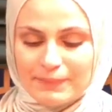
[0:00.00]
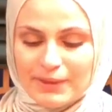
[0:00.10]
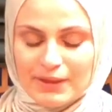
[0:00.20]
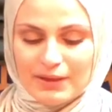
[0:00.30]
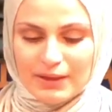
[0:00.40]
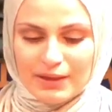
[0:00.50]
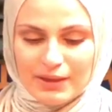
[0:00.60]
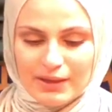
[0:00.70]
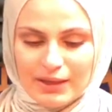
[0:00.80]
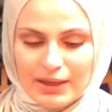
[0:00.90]

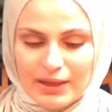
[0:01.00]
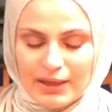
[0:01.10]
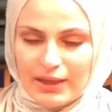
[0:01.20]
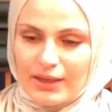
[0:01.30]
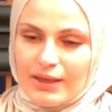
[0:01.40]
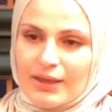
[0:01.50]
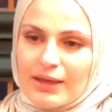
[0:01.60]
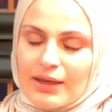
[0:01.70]
Nobody speaks.